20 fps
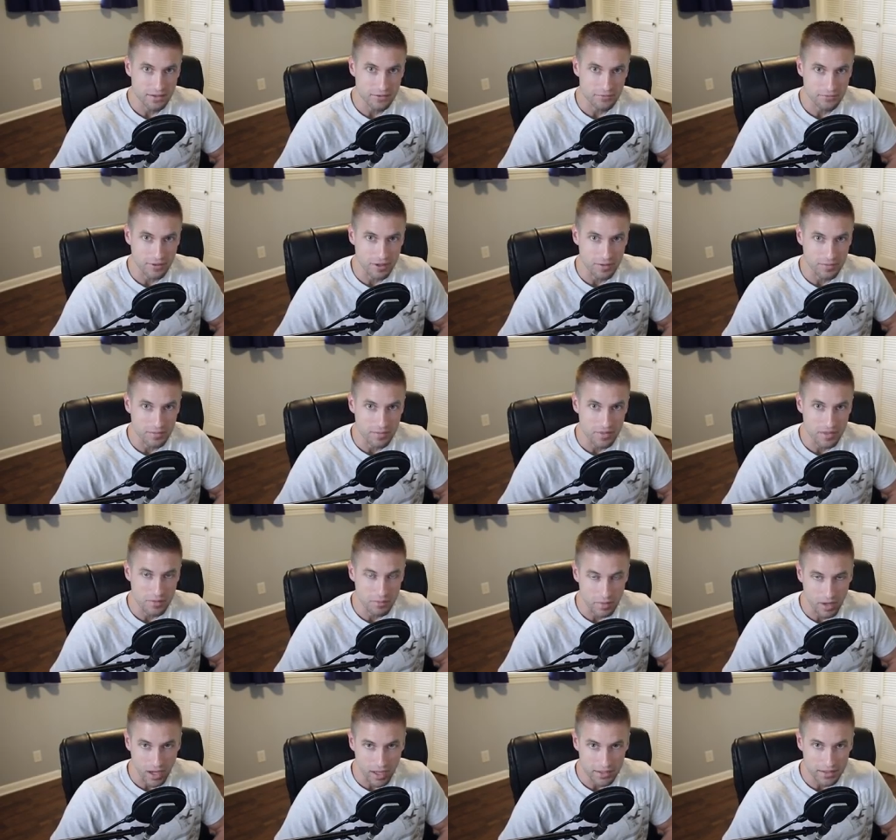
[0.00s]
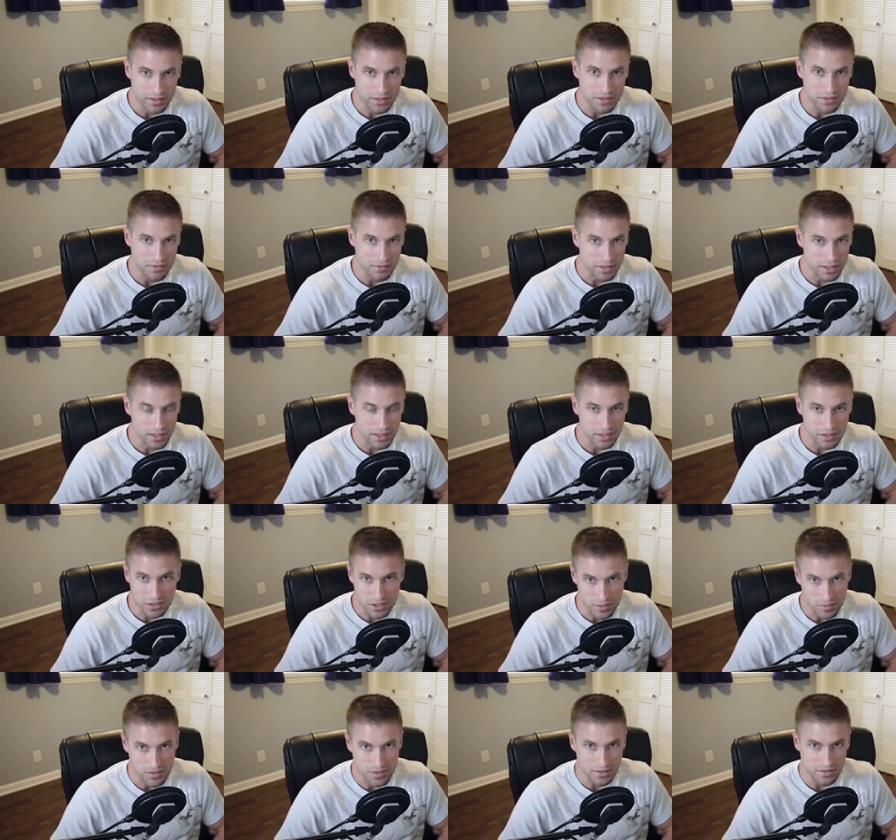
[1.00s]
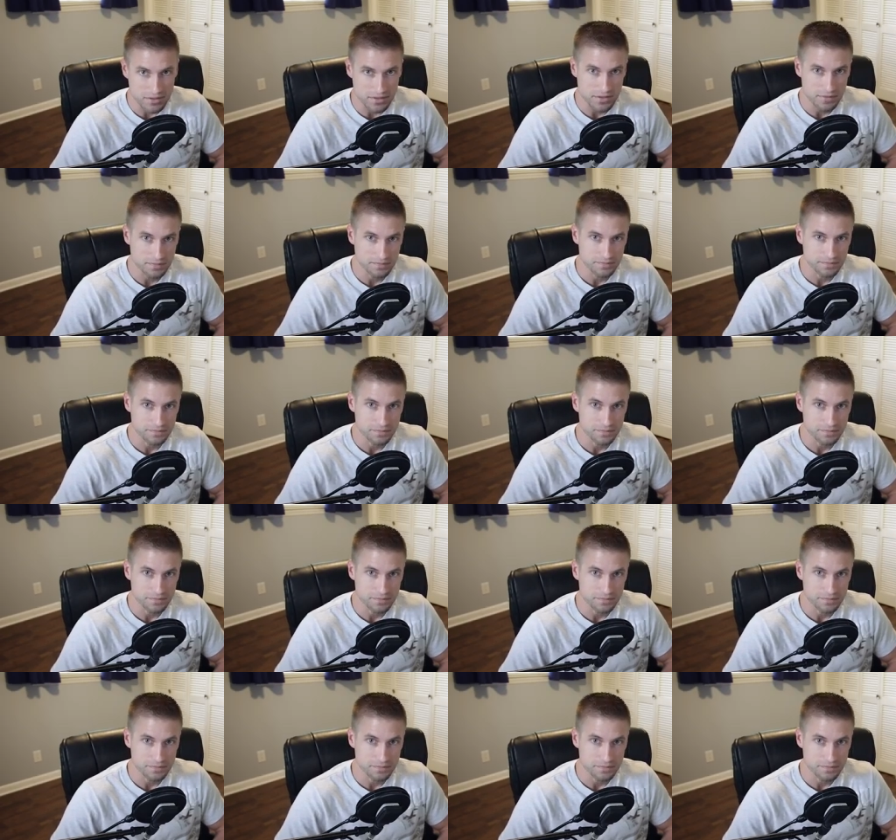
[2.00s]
from the bondage of the Egyptians,